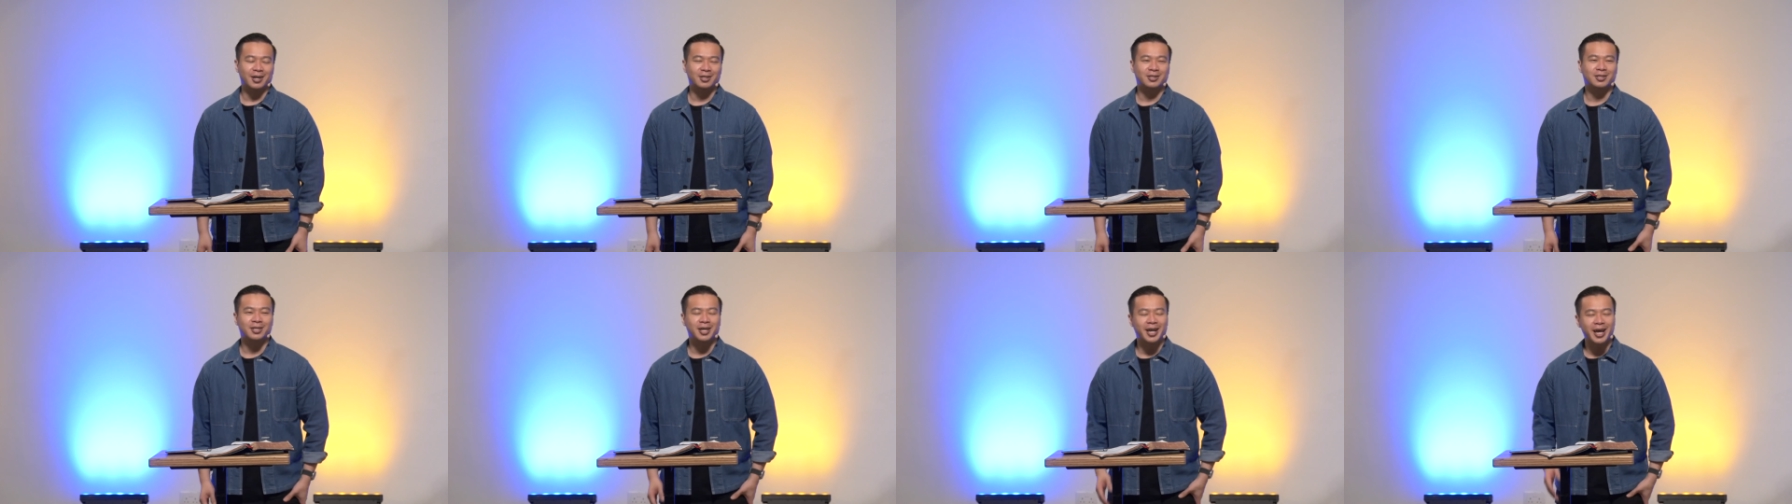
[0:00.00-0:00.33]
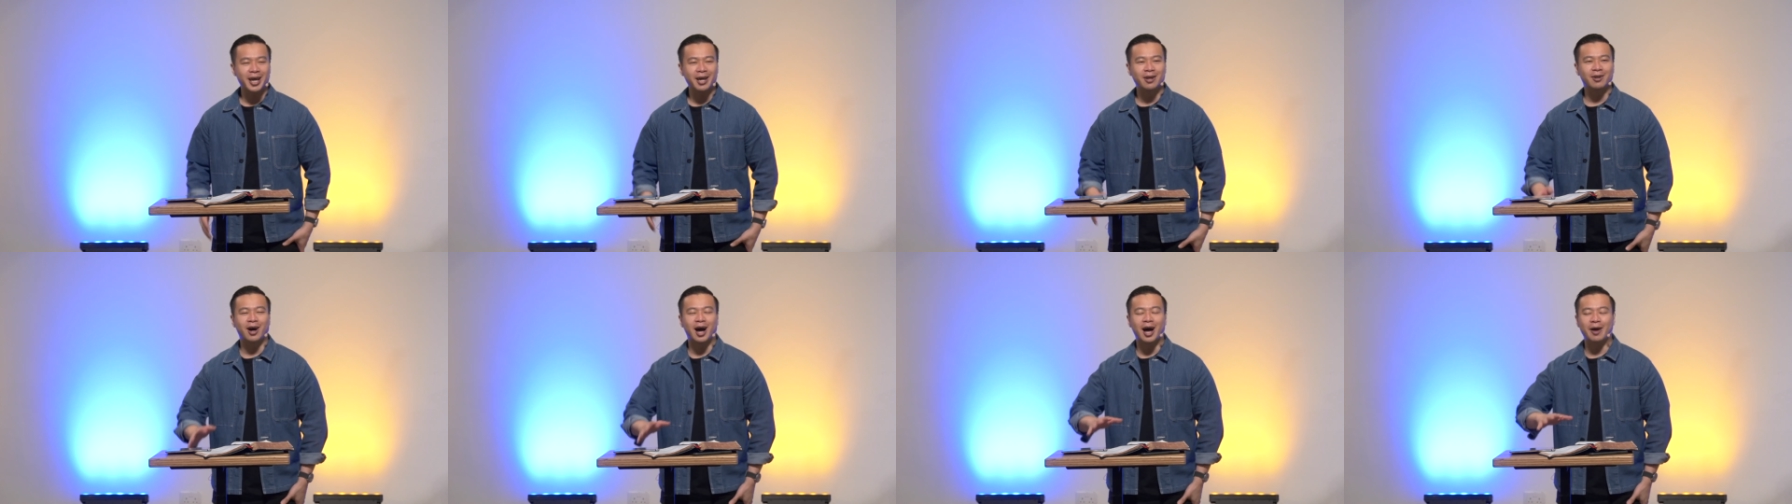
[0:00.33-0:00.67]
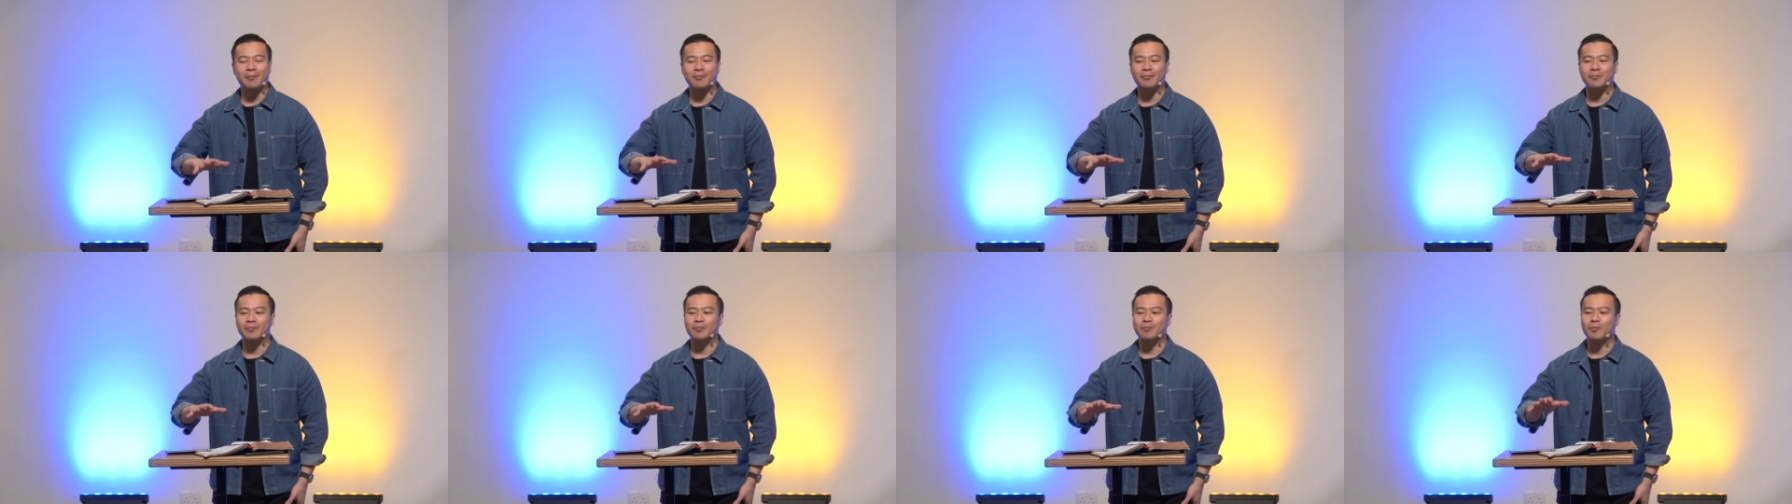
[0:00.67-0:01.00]
Today, you know,
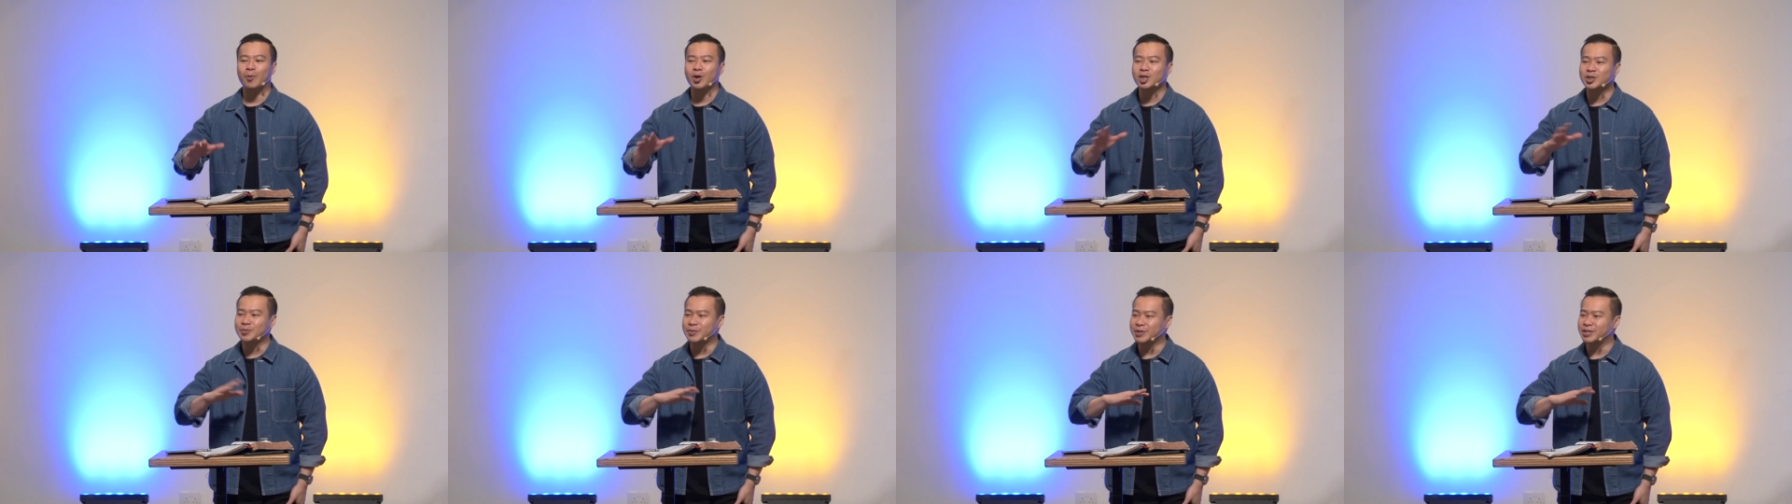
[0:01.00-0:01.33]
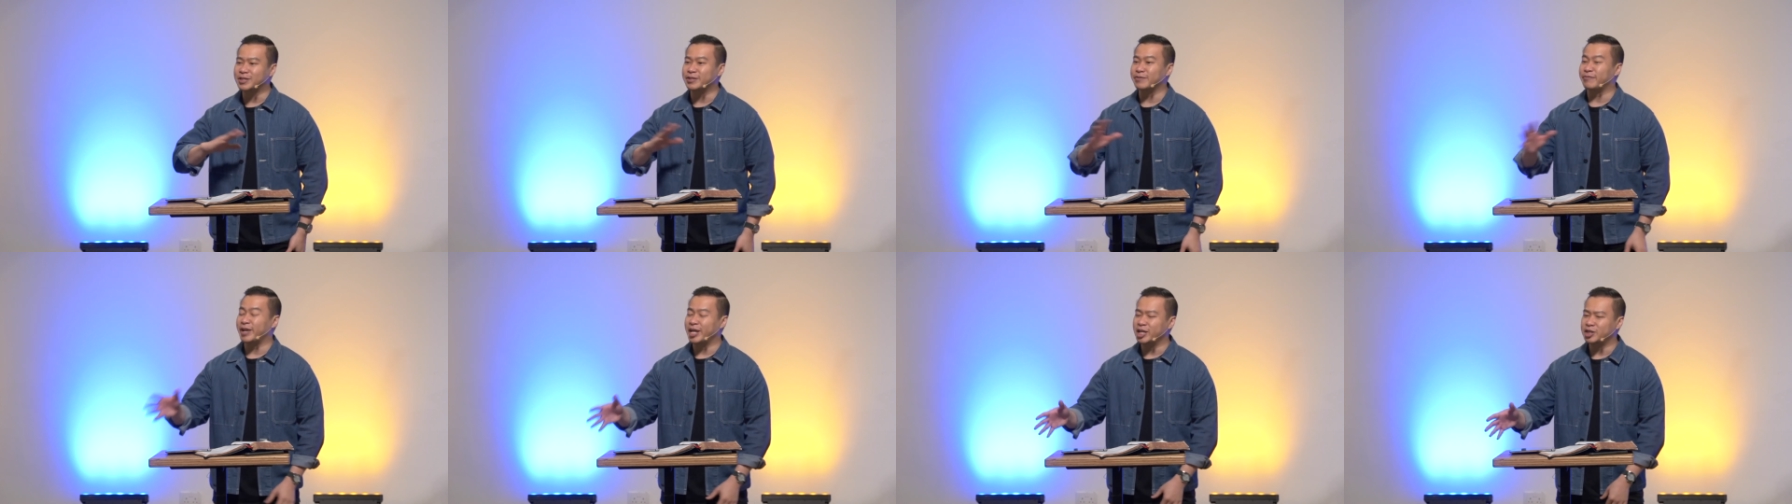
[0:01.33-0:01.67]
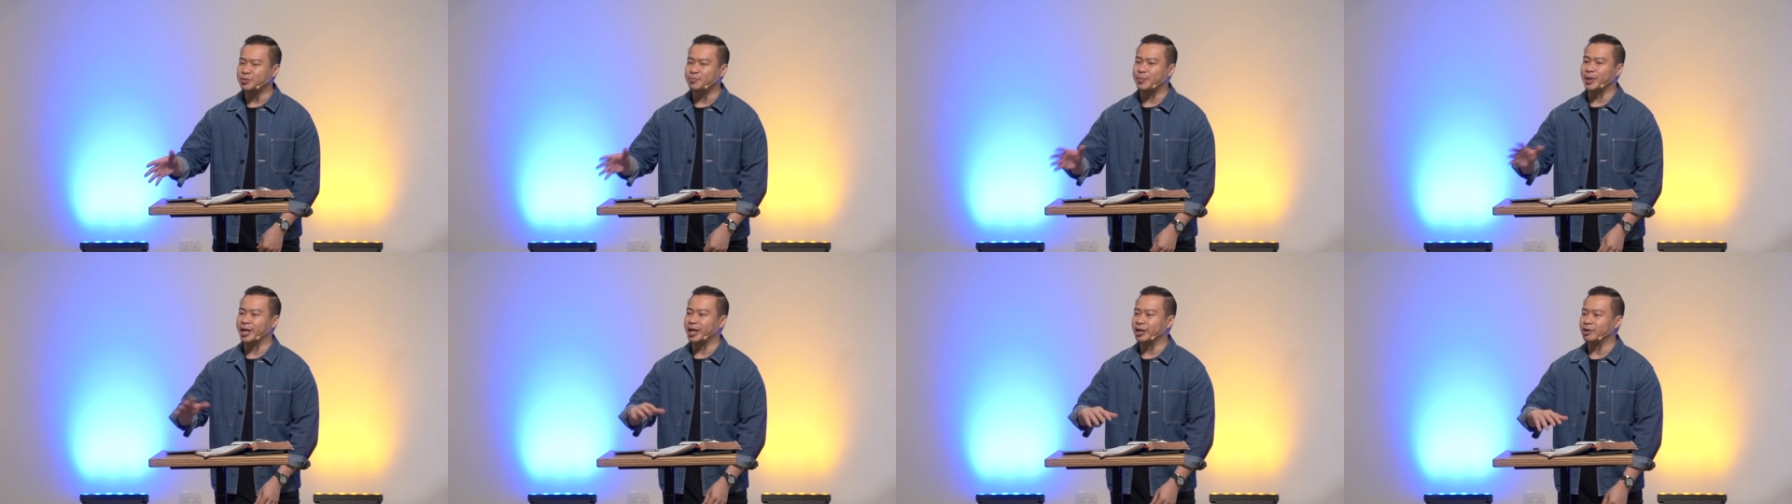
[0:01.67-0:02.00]
I'm more specifically
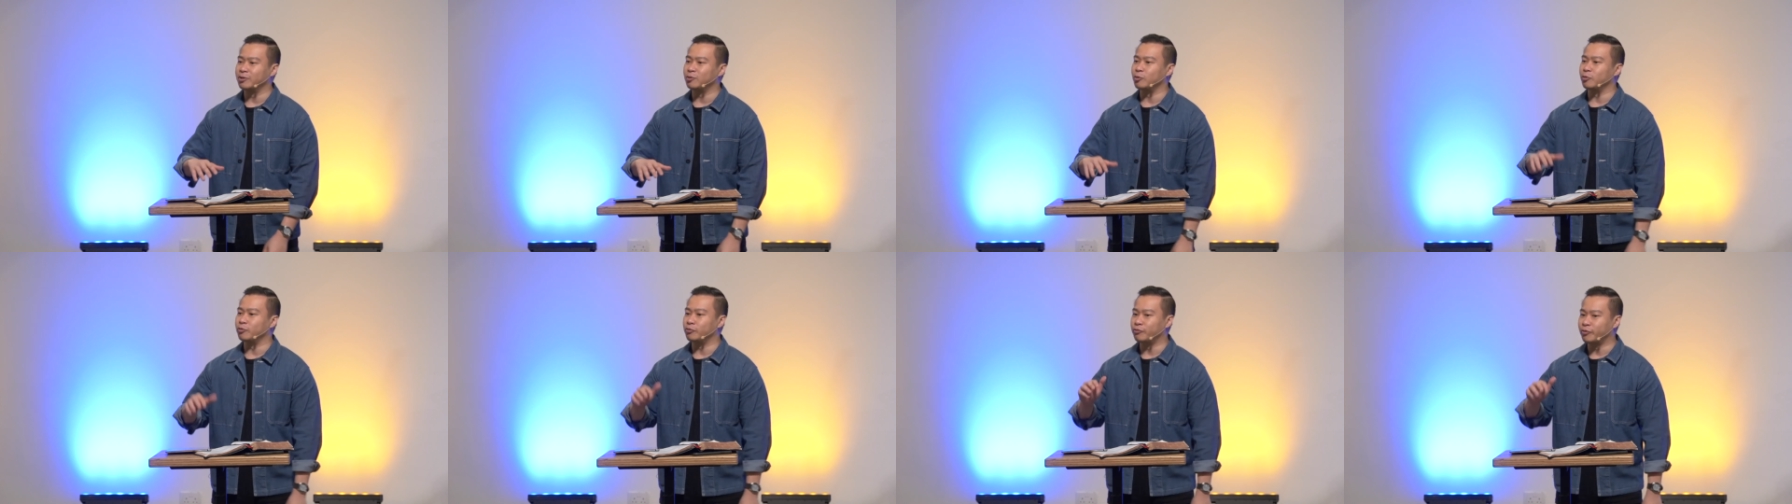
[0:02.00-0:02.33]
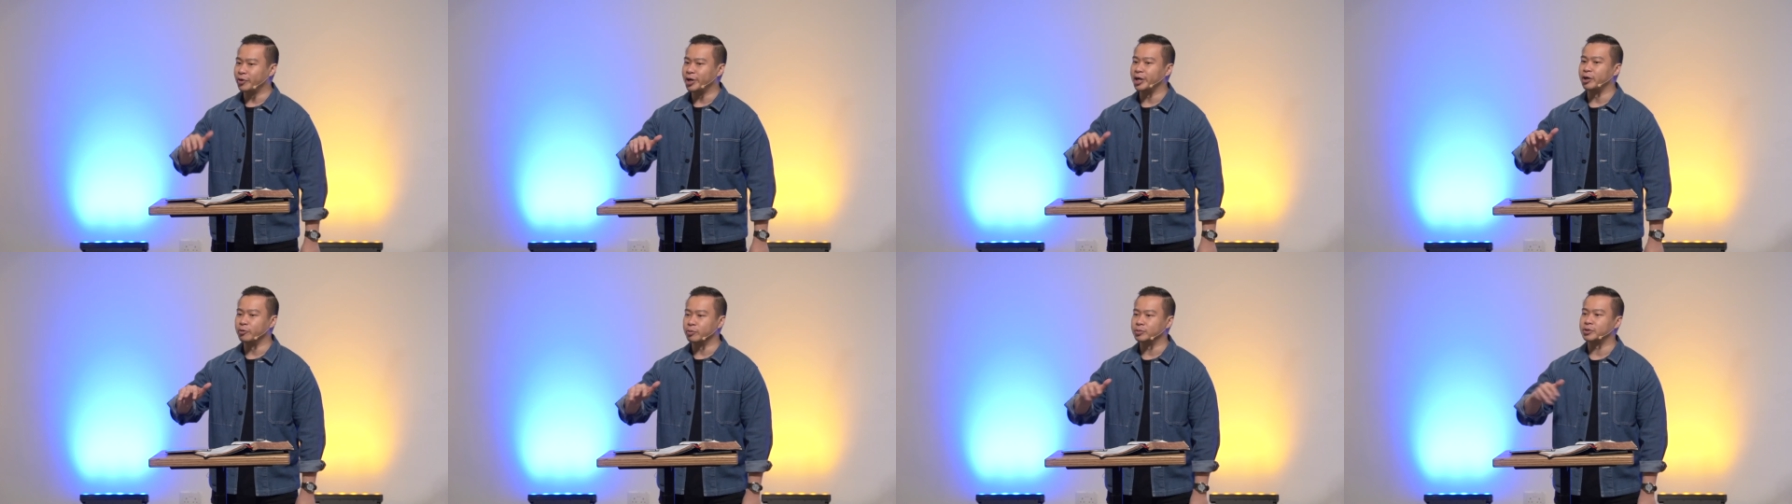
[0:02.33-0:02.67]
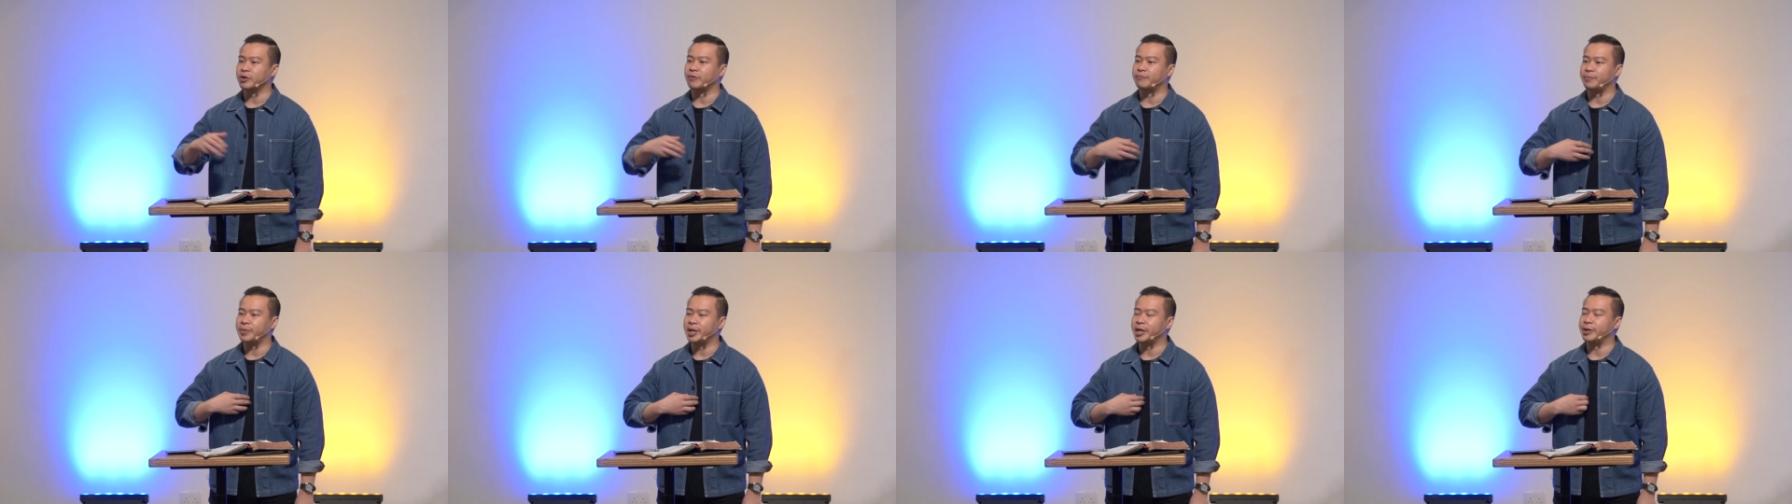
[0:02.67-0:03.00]
speaking to three
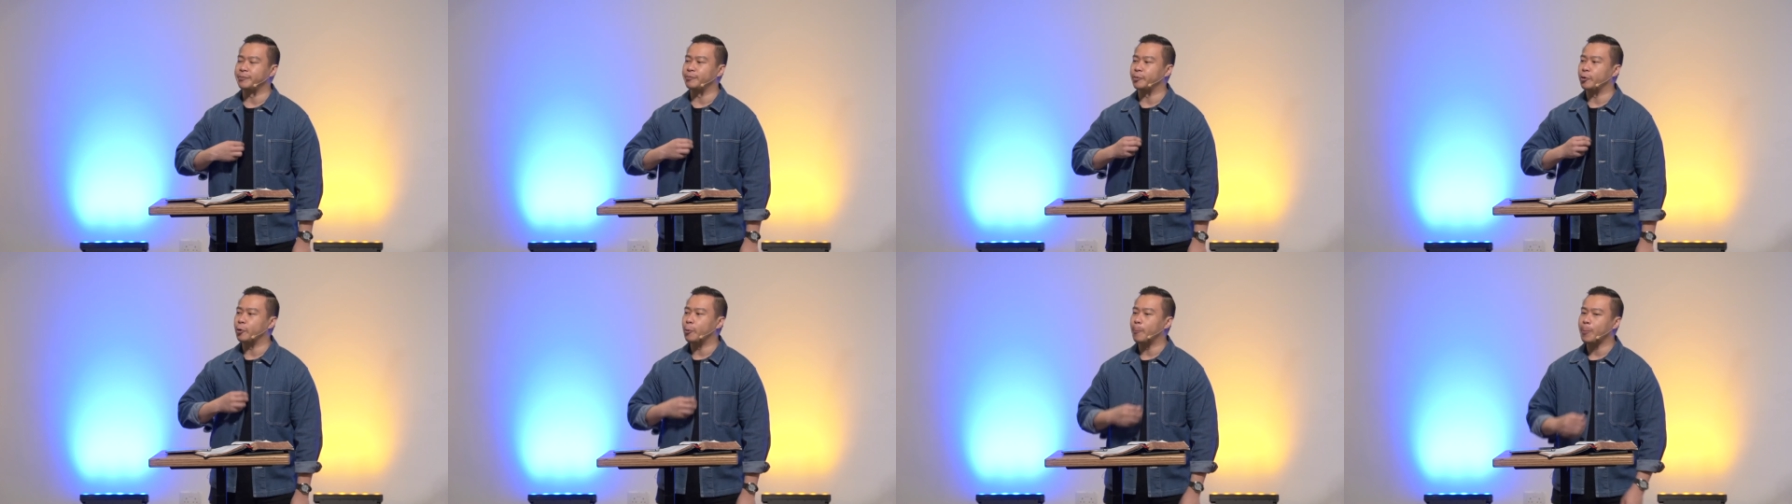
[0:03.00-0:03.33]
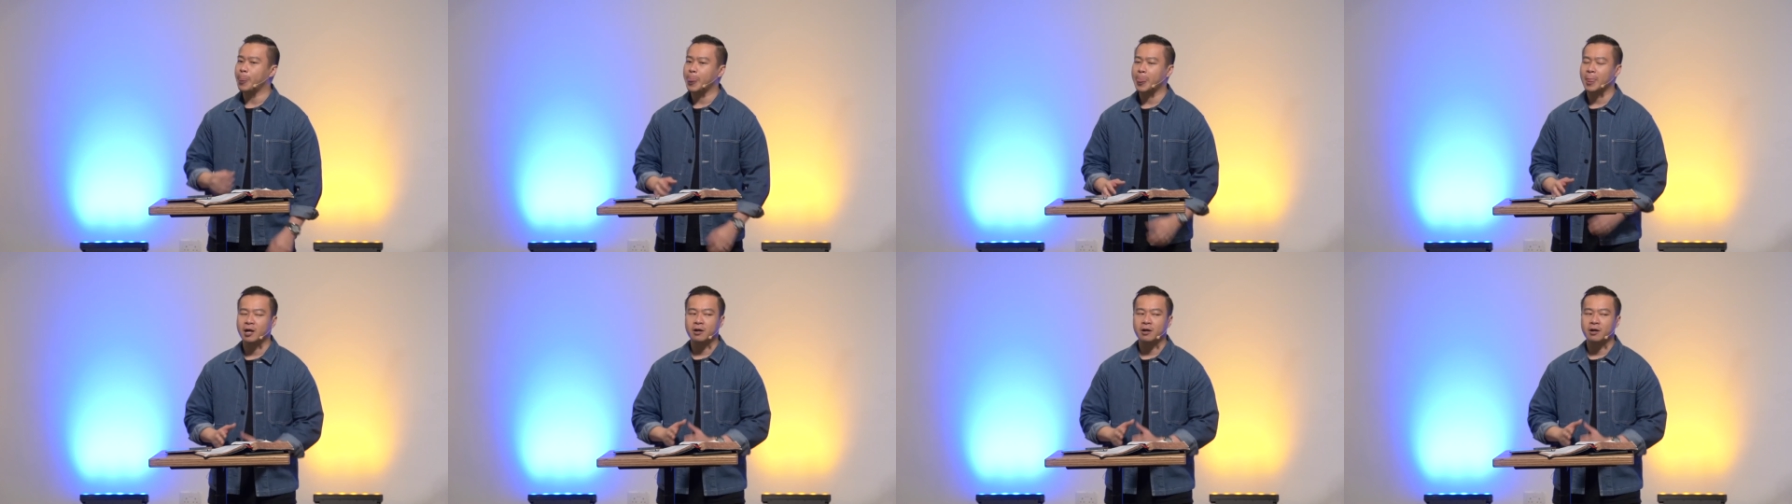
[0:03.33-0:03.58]
groups of people.